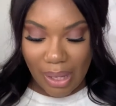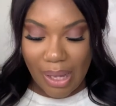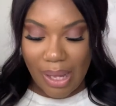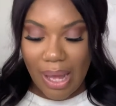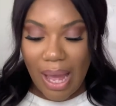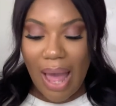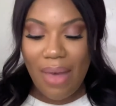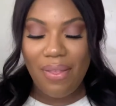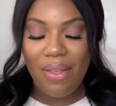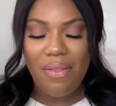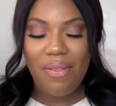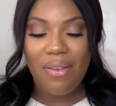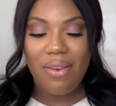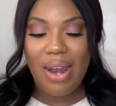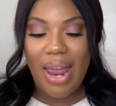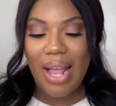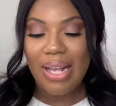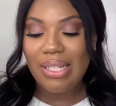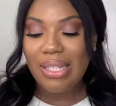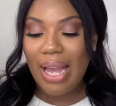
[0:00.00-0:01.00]
and then the
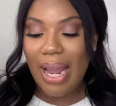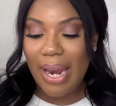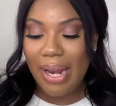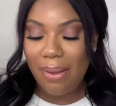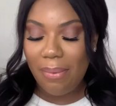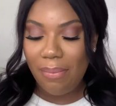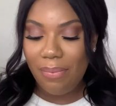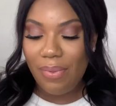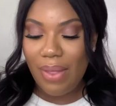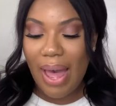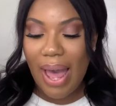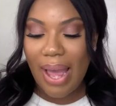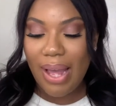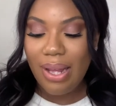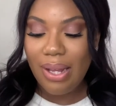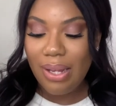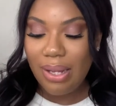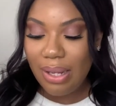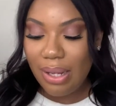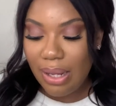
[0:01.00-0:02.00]
next item that
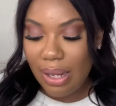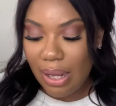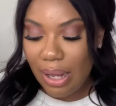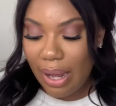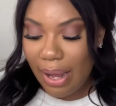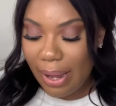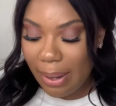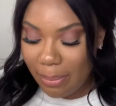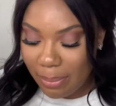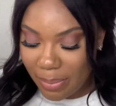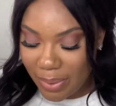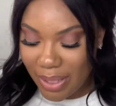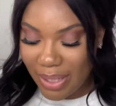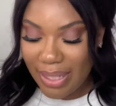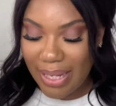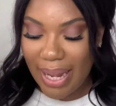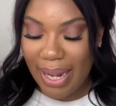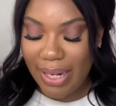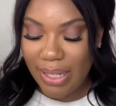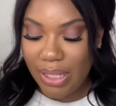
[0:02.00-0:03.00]
um,
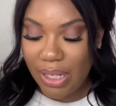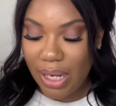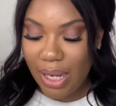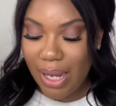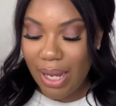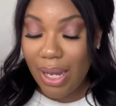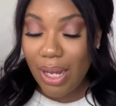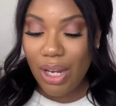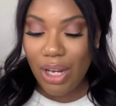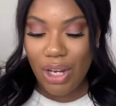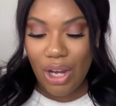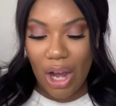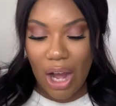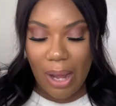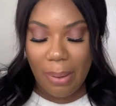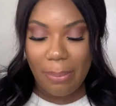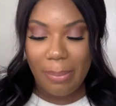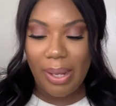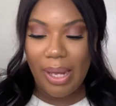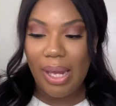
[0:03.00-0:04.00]
santa got
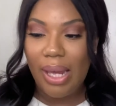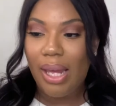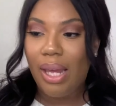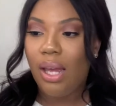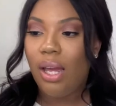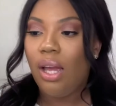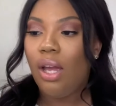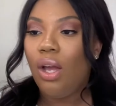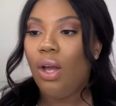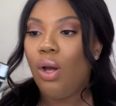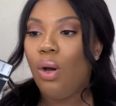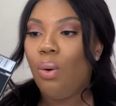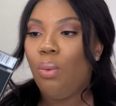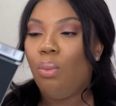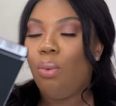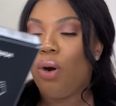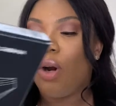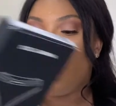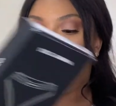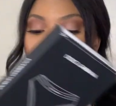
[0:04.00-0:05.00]
me
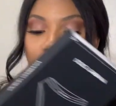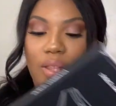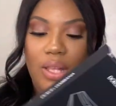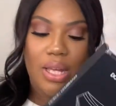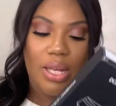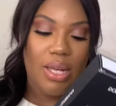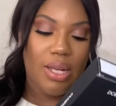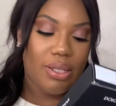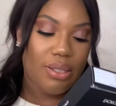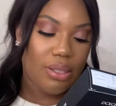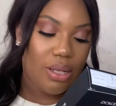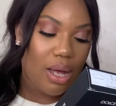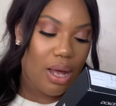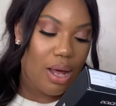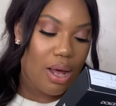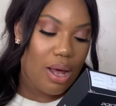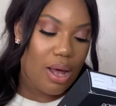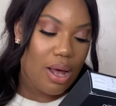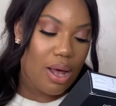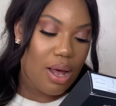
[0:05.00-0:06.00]
were these
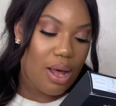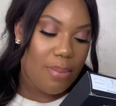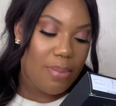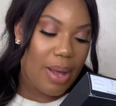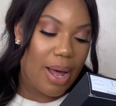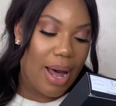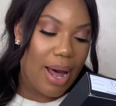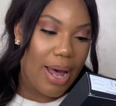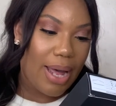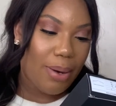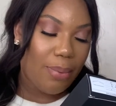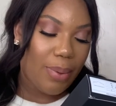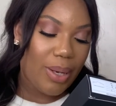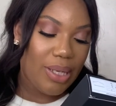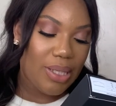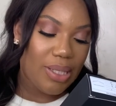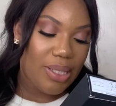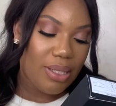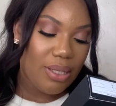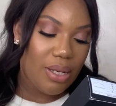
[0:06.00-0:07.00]
um,
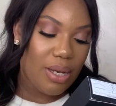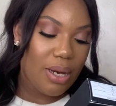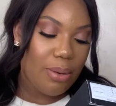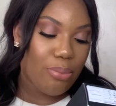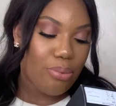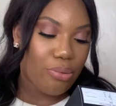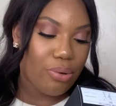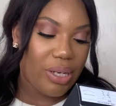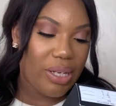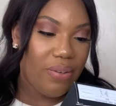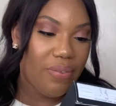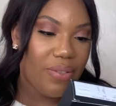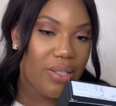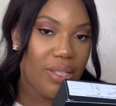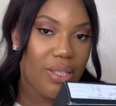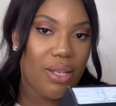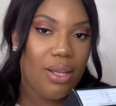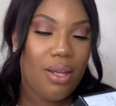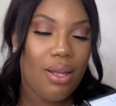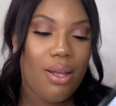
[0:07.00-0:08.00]
high-waisted
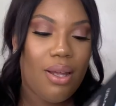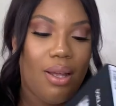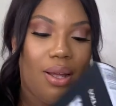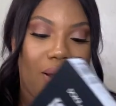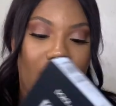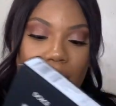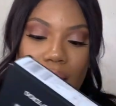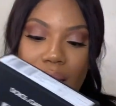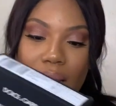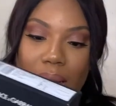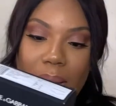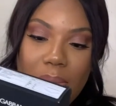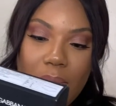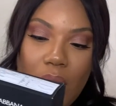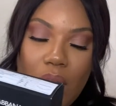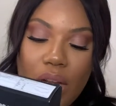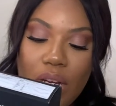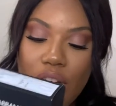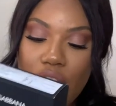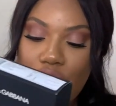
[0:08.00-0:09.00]
briefs i'm
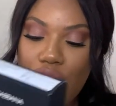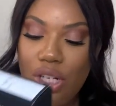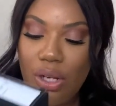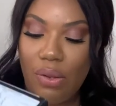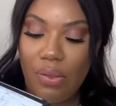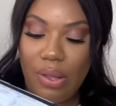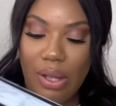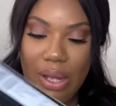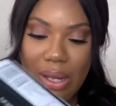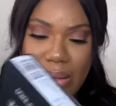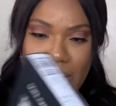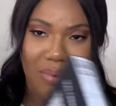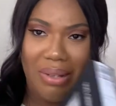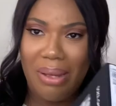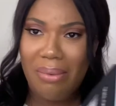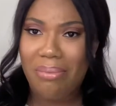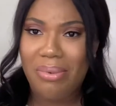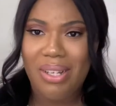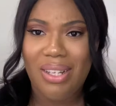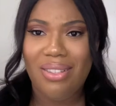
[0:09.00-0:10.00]
not gonna show them
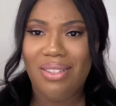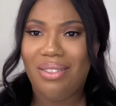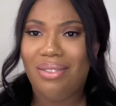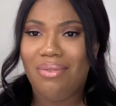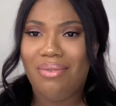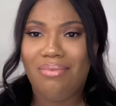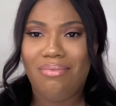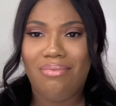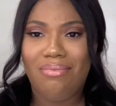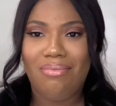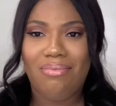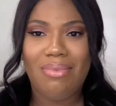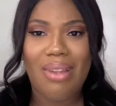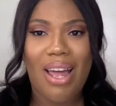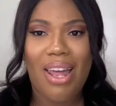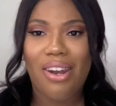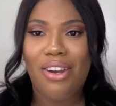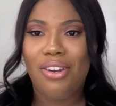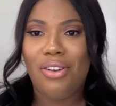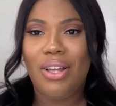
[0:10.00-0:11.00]
like just i
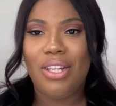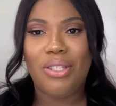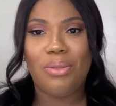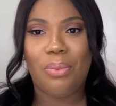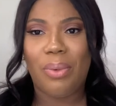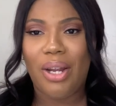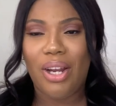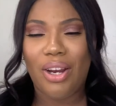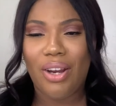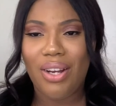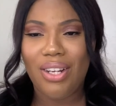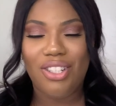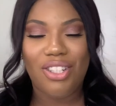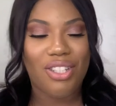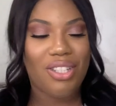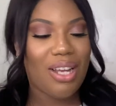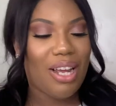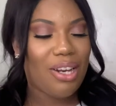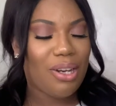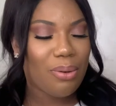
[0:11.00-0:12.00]
don't know it's weird just
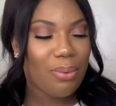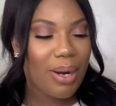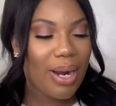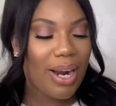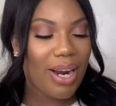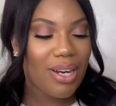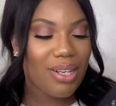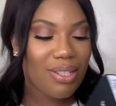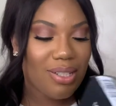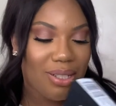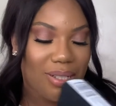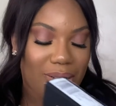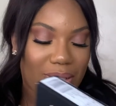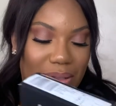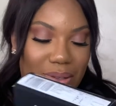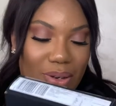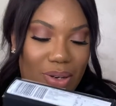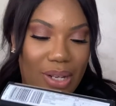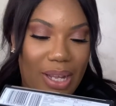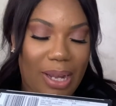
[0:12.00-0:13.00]
underwear
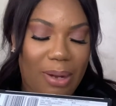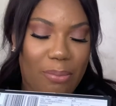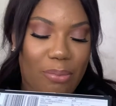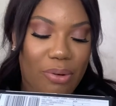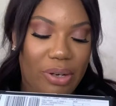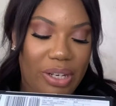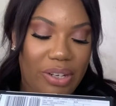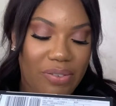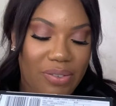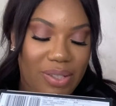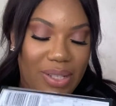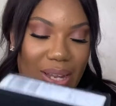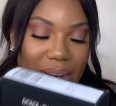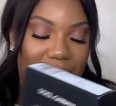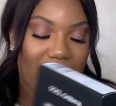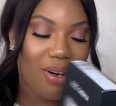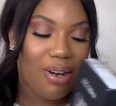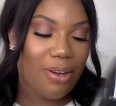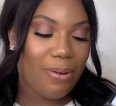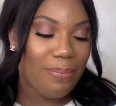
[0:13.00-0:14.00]
or like briefs i
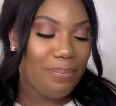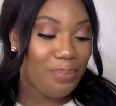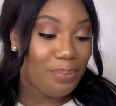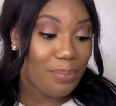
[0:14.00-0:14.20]
don't know